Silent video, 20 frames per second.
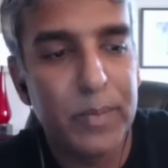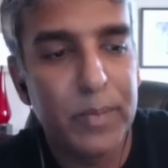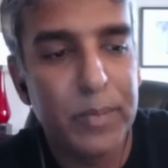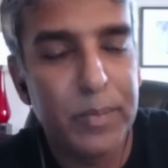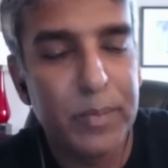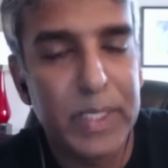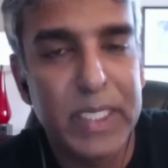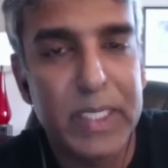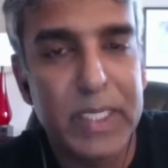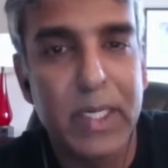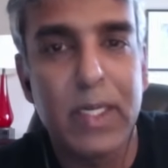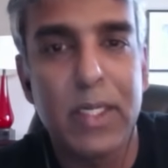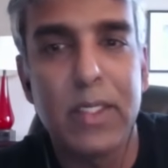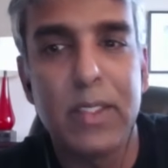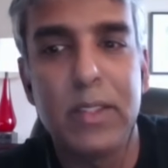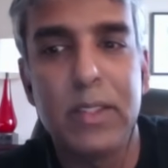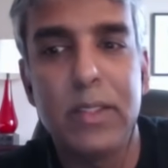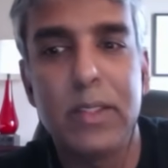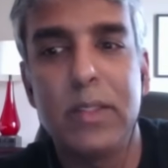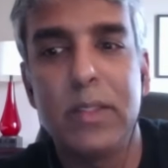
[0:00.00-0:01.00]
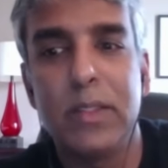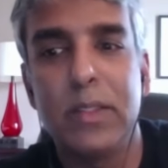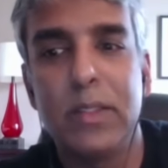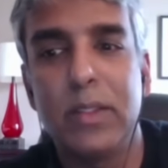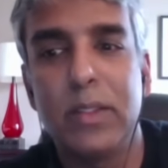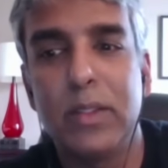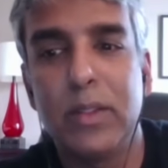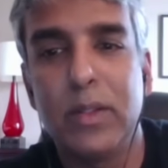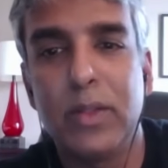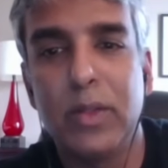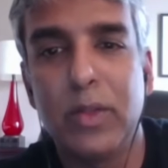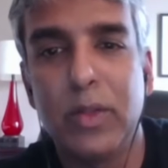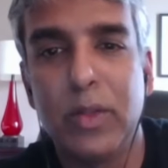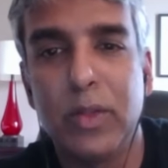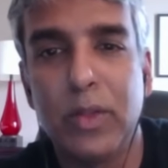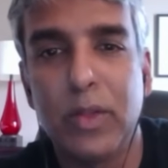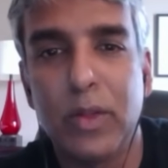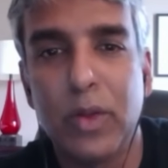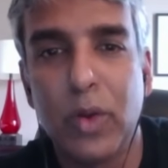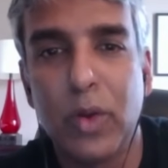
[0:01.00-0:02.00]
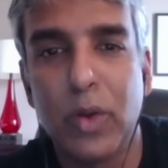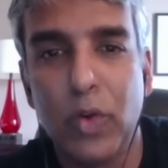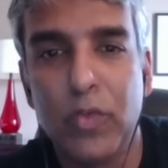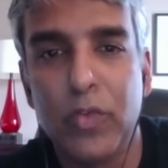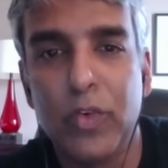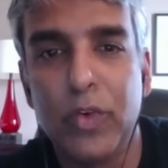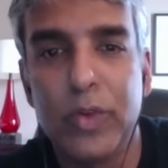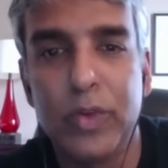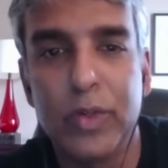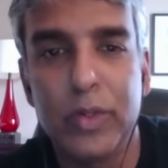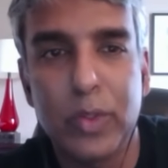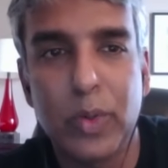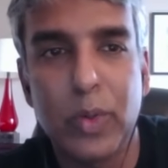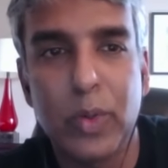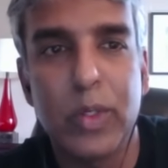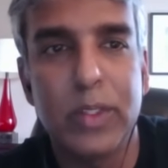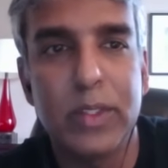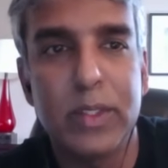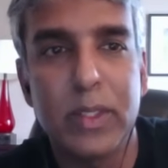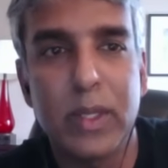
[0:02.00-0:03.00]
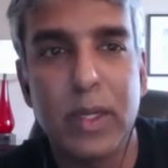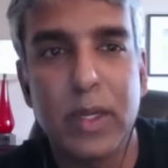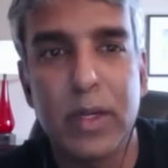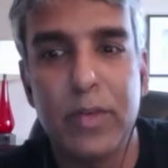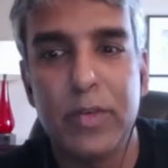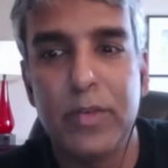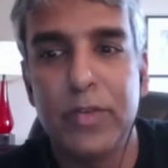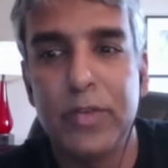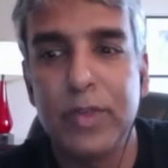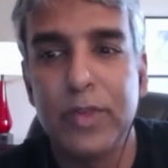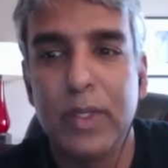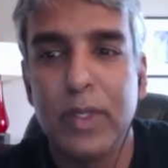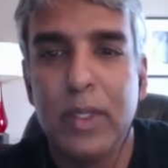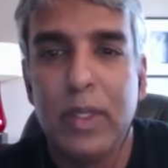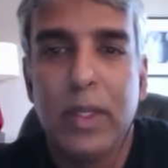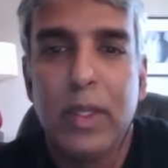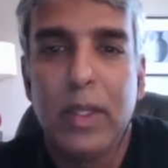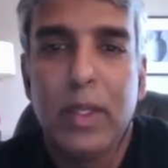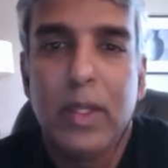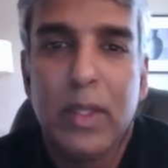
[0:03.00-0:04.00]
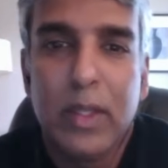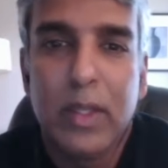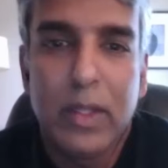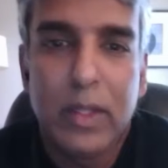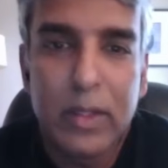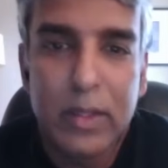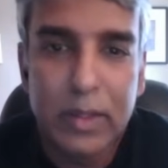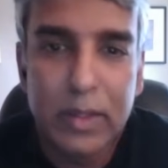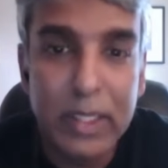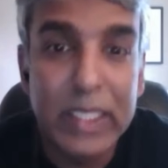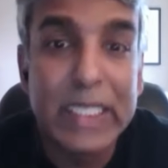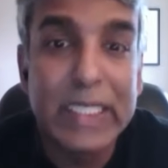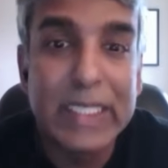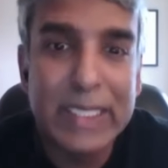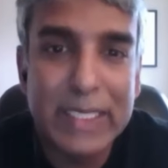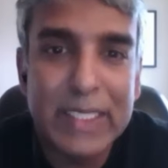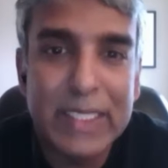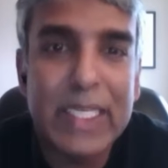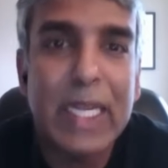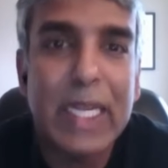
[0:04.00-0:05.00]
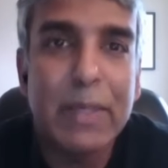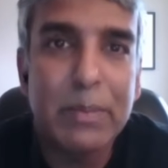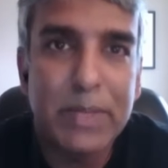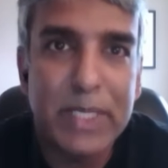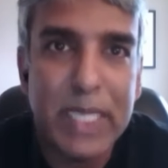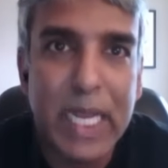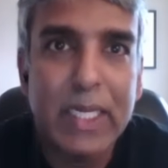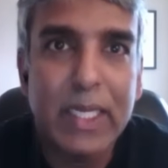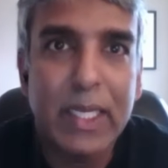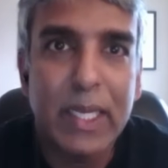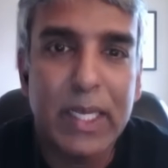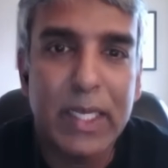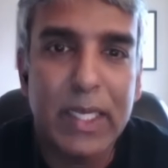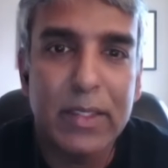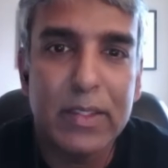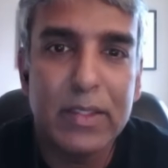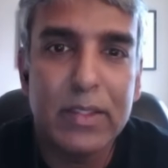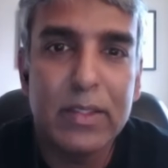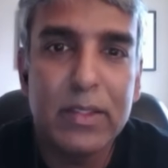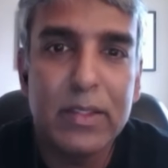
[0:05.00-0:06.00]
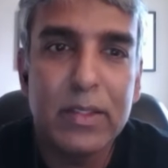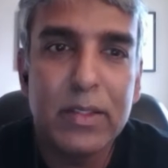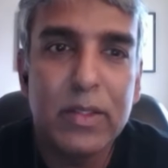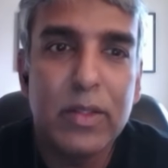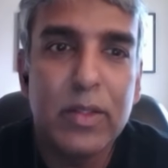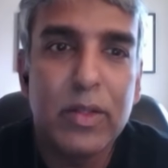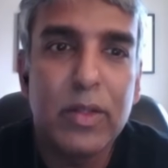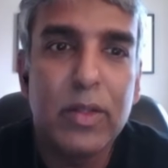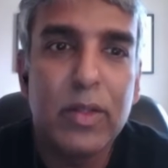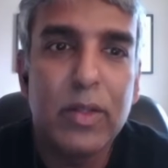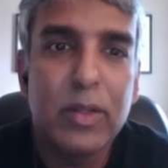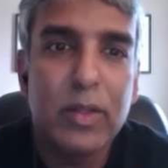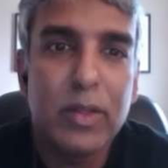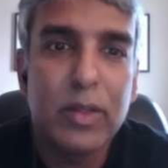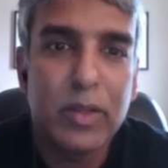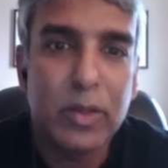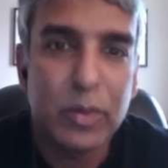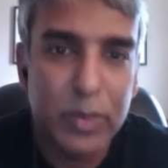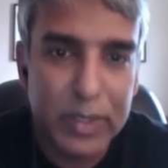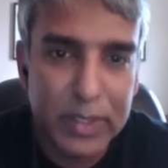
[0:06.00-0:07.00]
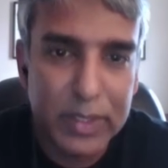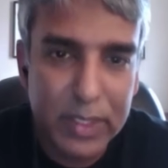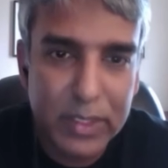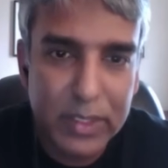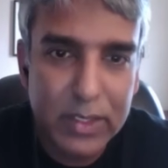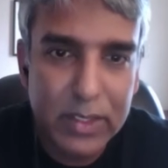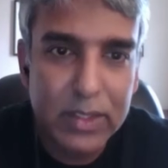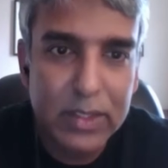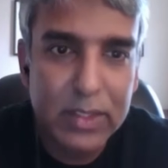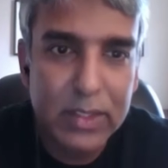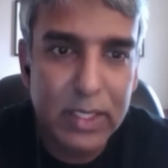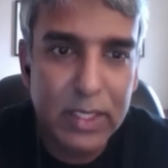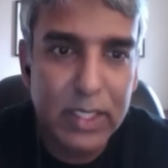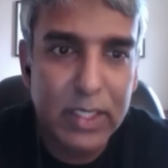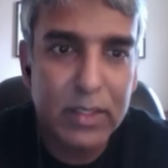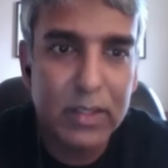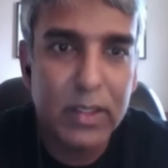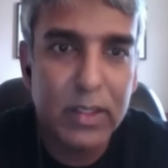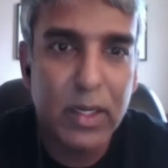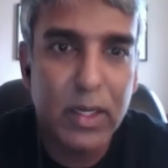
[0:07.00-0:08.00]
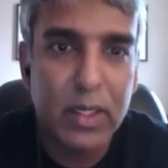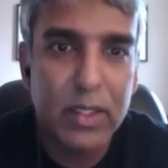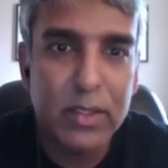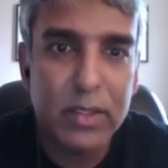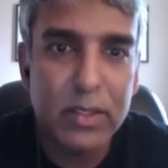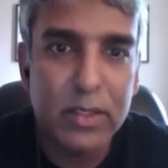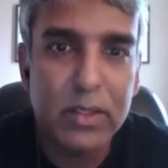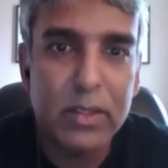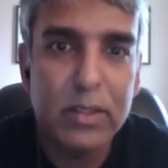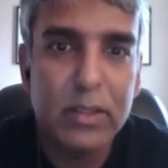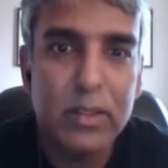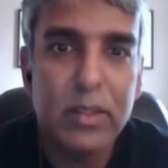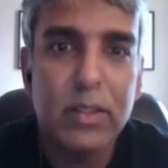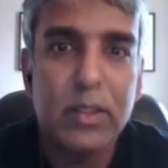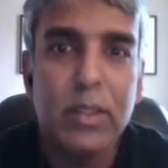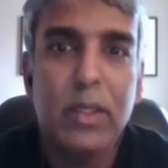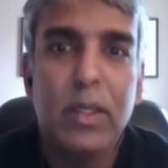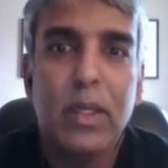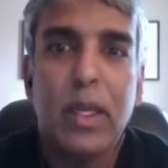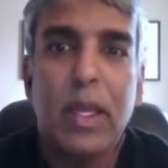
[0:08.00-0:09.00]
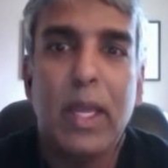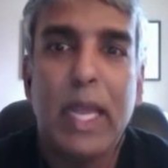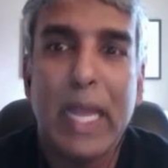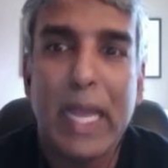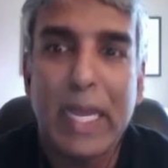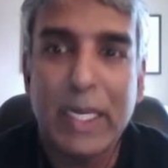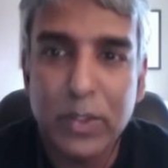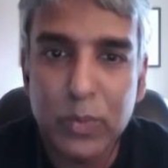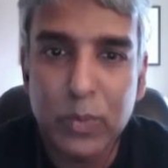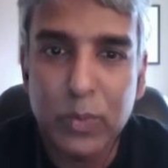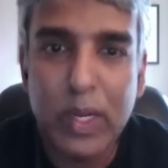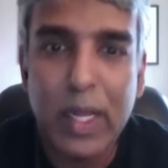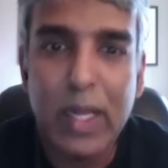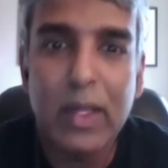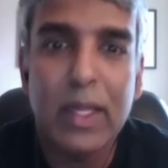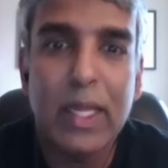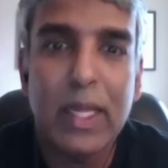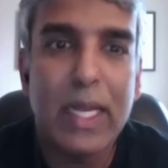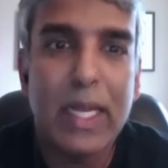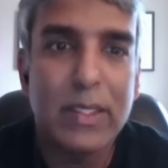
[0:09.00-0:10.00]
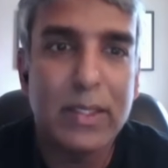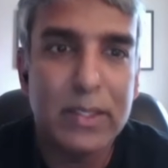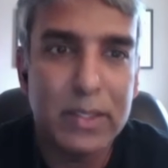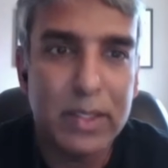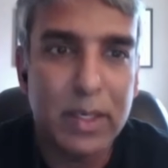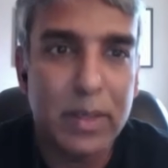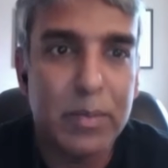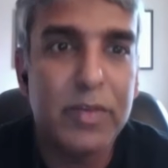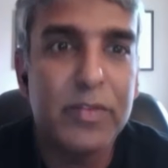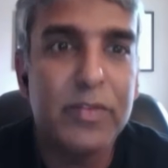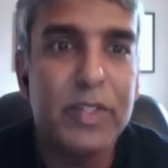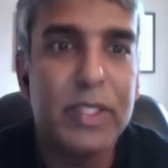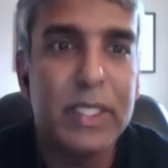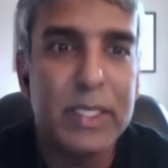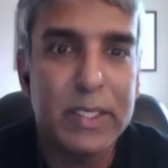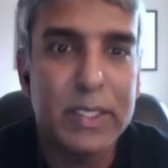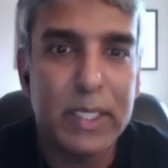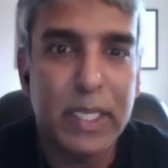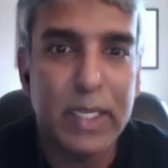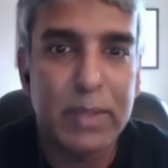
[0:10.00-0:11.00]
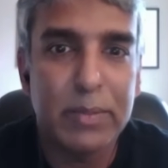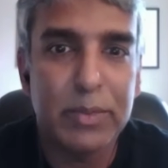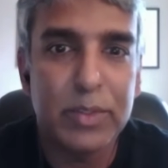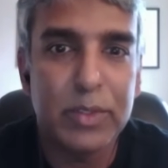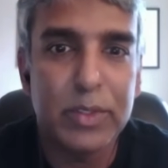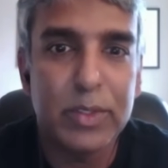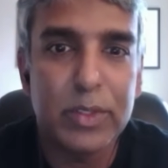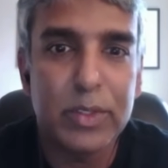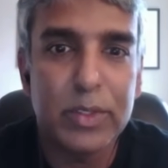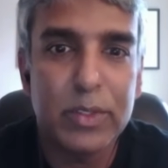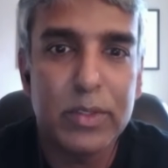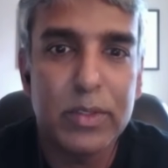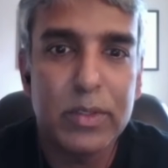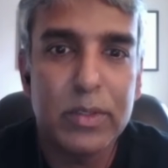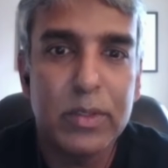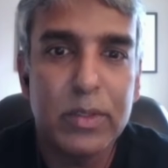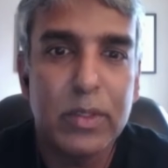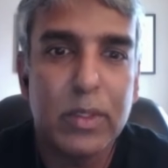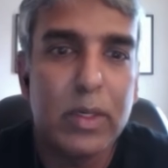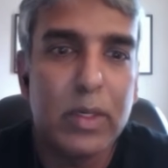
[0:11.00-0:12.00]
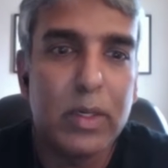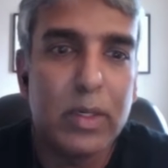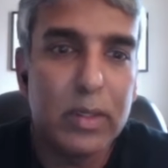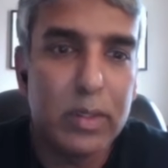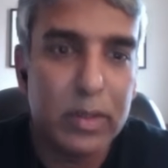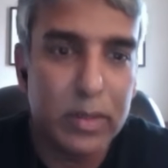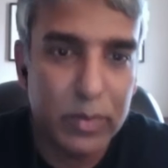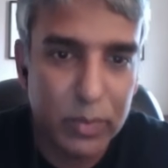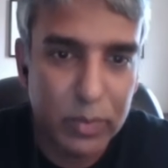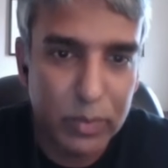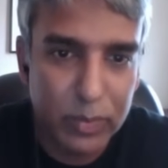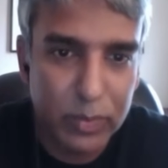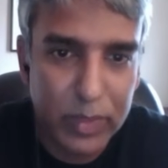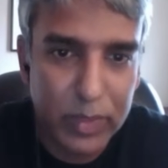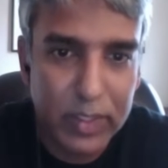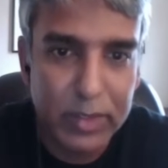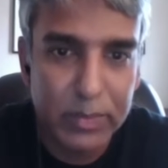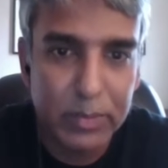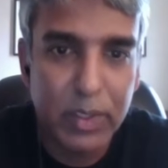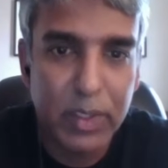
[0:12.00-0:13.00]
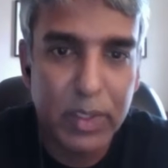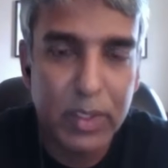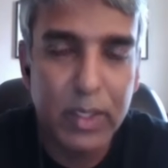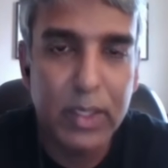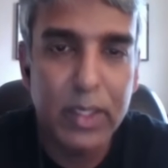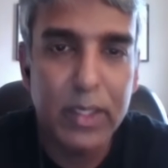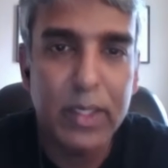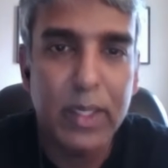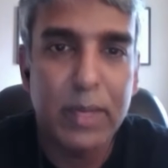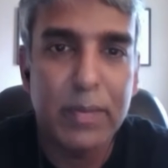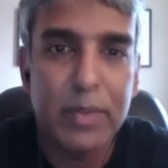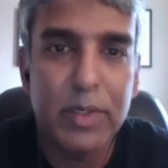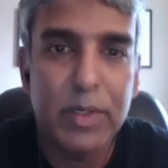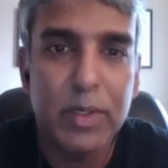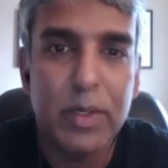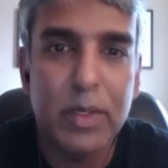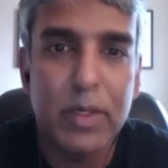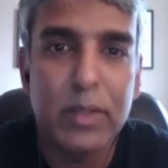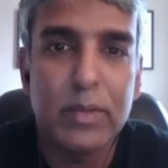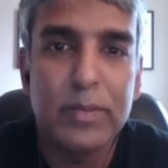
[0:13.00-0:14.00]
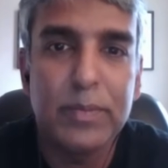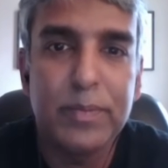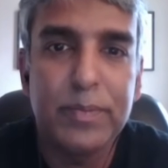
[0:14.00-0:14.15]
because over the course of these same decades, the resistance in Gaza, as well as some of these neighbors, Hezbollah in Lebanon,